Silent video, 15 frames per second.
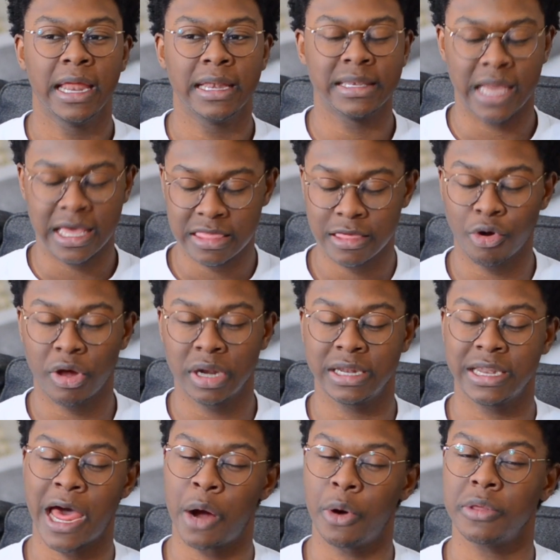19 credit
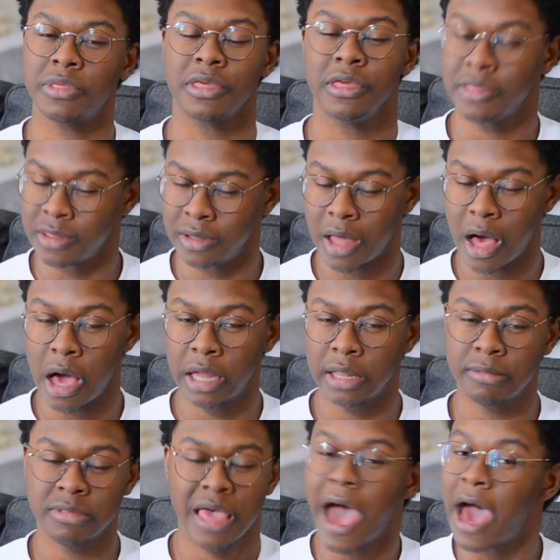hours is a
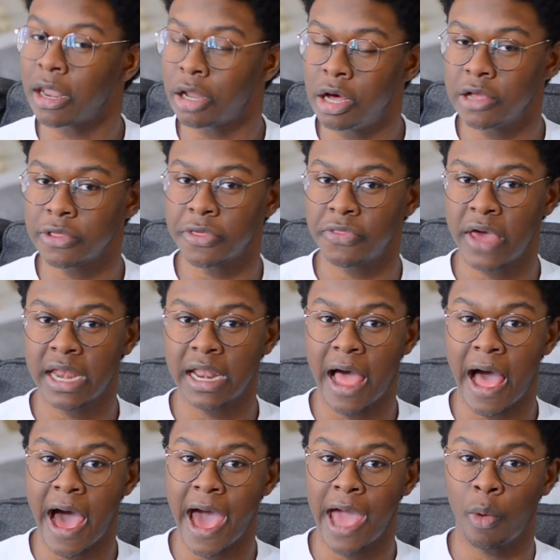lot. To add on to that,
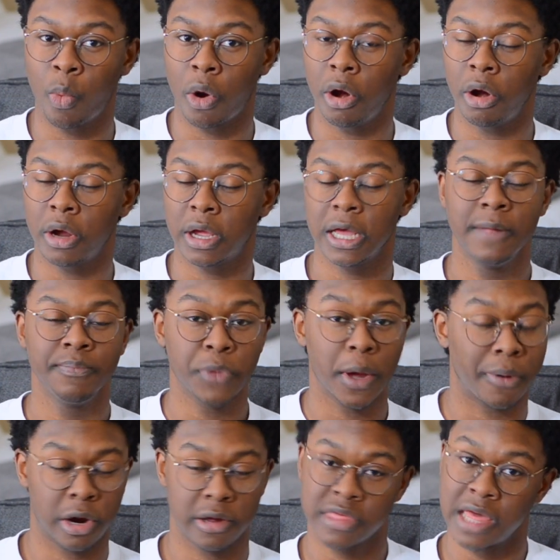I work a
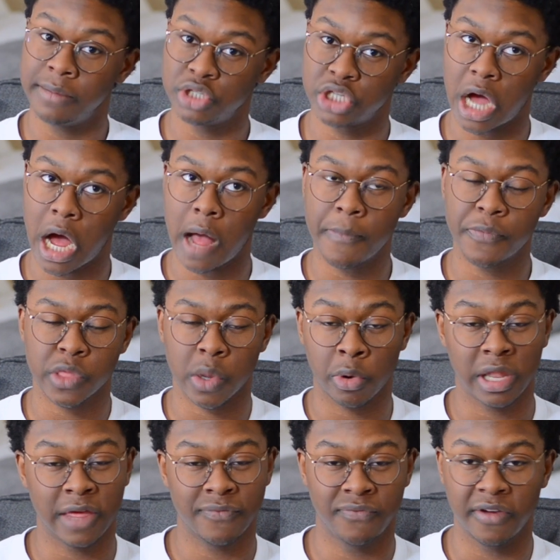part-time job, so I work
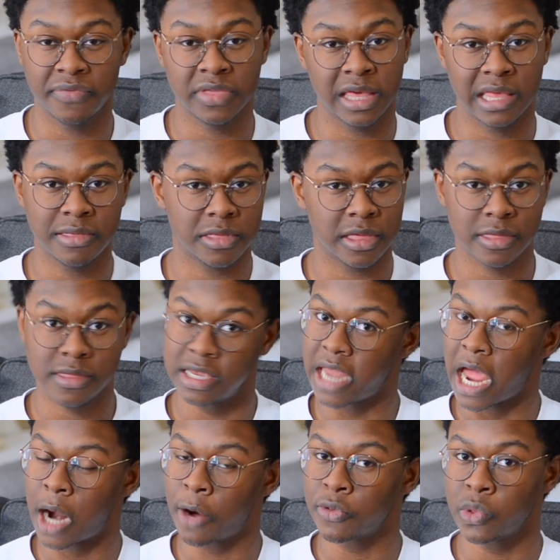like 15, 16
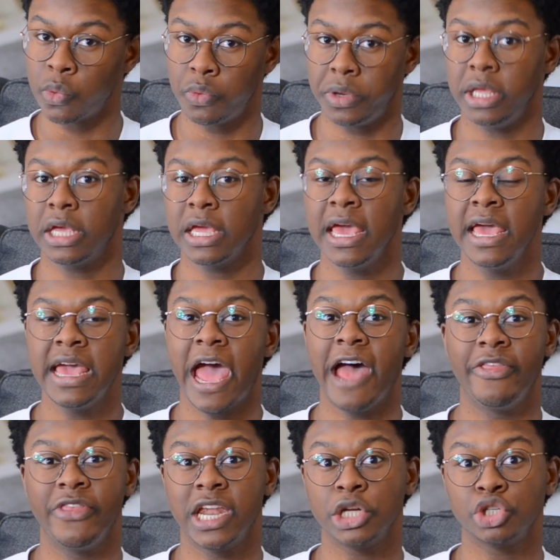hours a week,
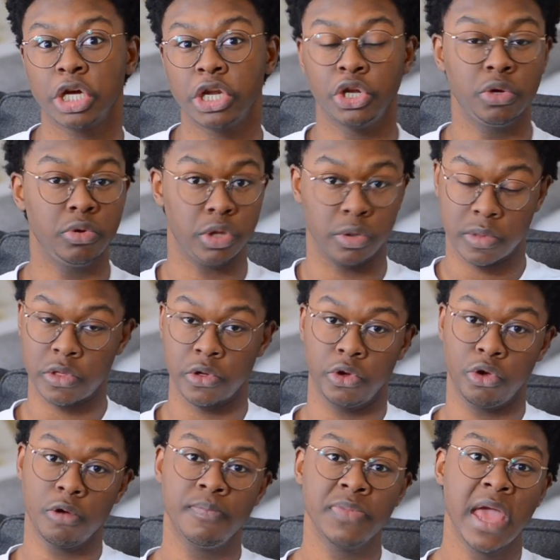and then I try to do
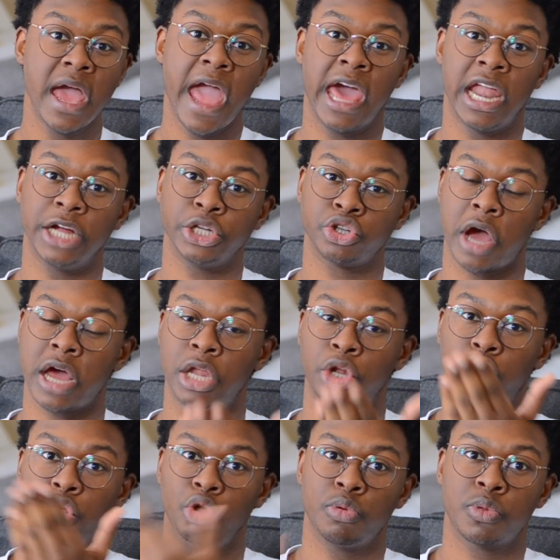YouTube, and I try to
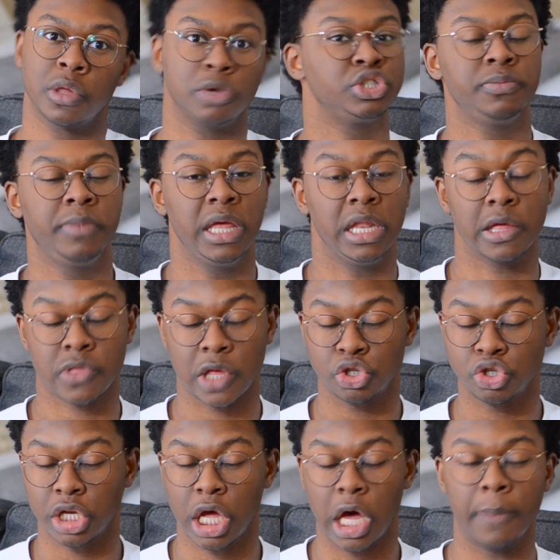do social media. So I
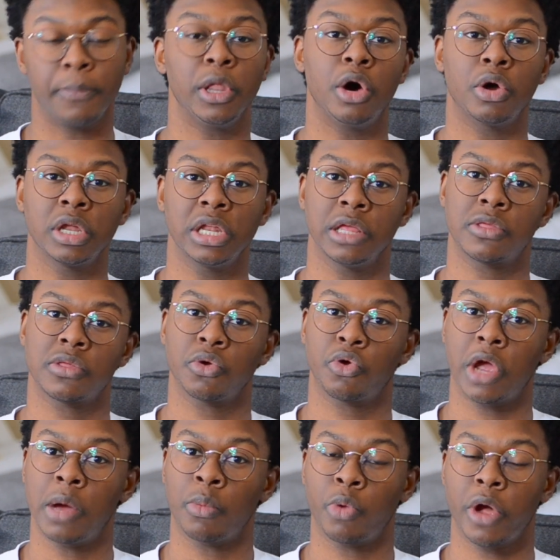try to upload on
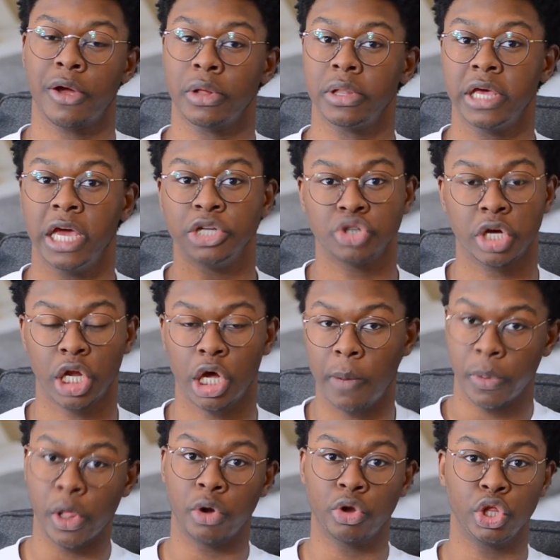Instagram regularly, I try to
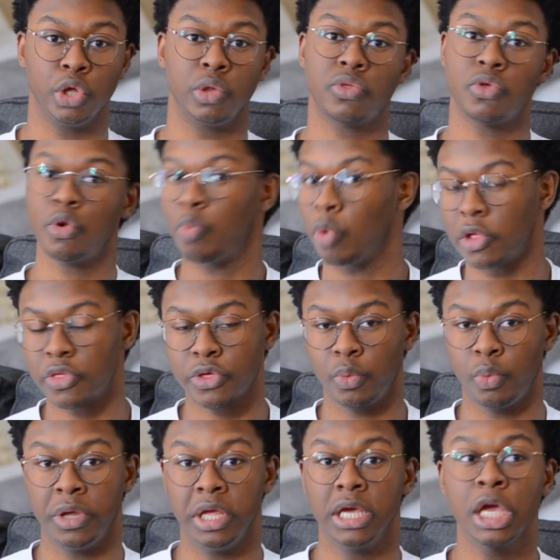upload on YouTube once a
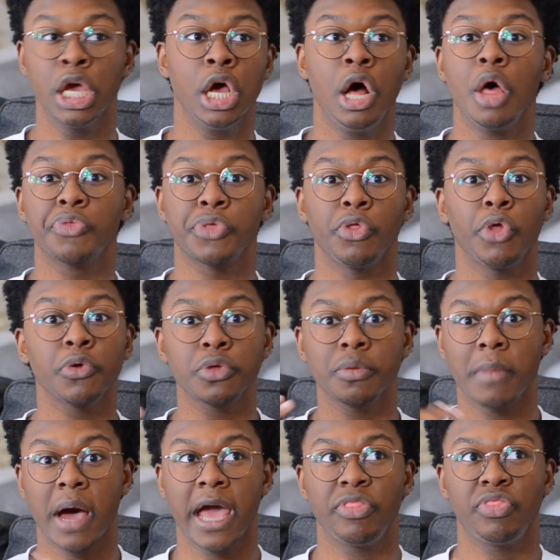week. So those are
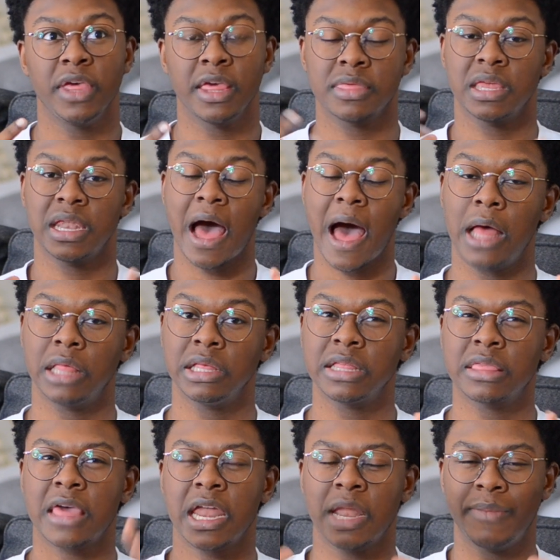my things, that's
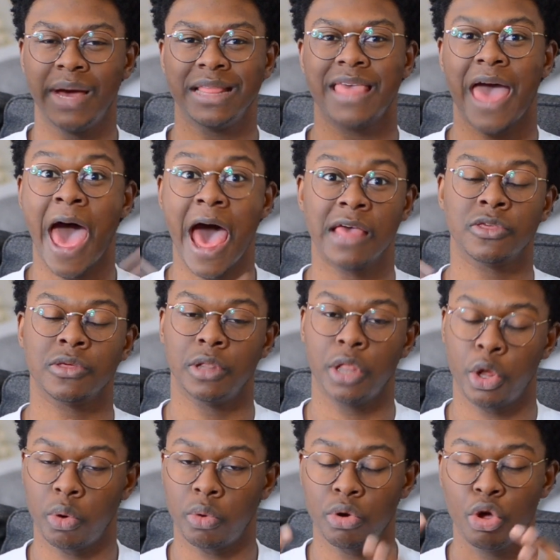kind of my task
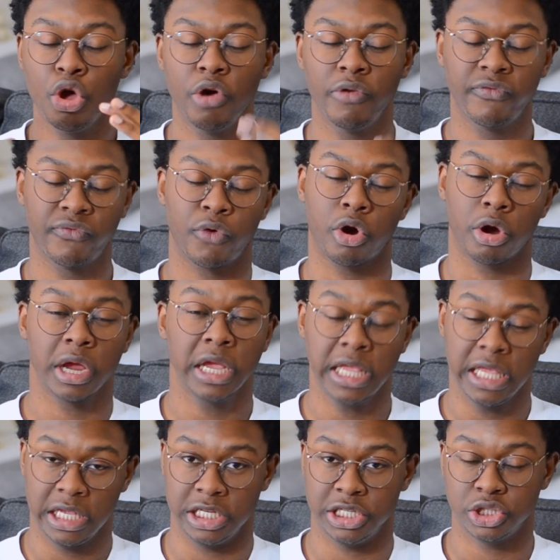load for
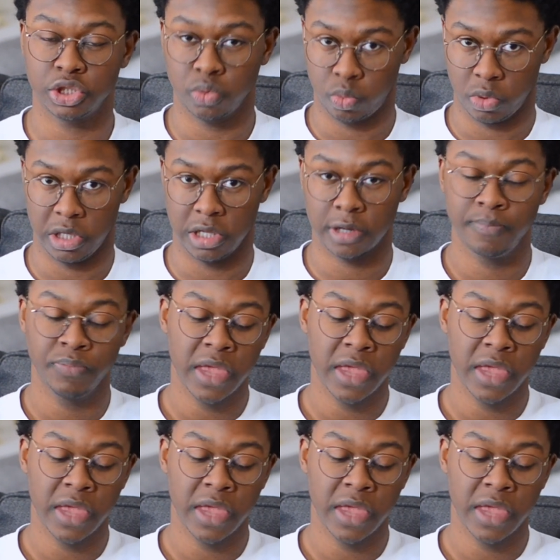each week.